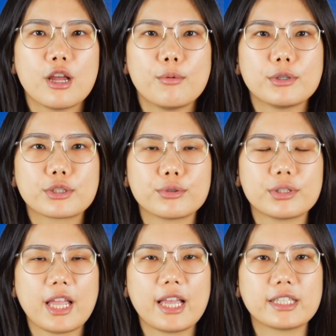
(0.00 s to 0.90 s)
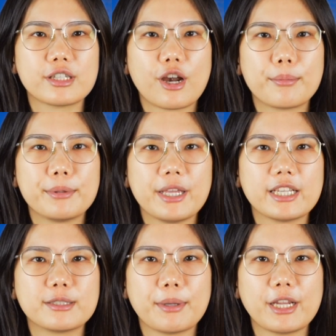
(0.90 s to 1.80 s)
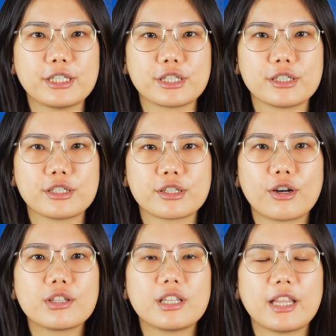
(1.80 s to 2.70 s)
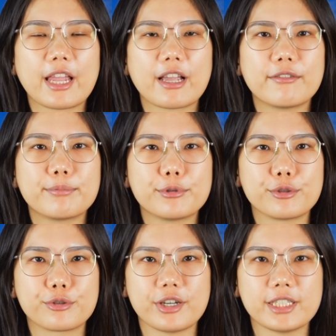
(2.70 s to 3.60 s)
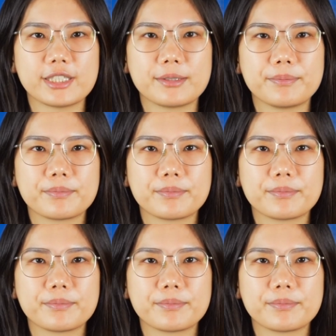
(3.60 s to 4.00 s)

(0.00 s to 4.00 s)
which could test RBA's patience on the lack of progress.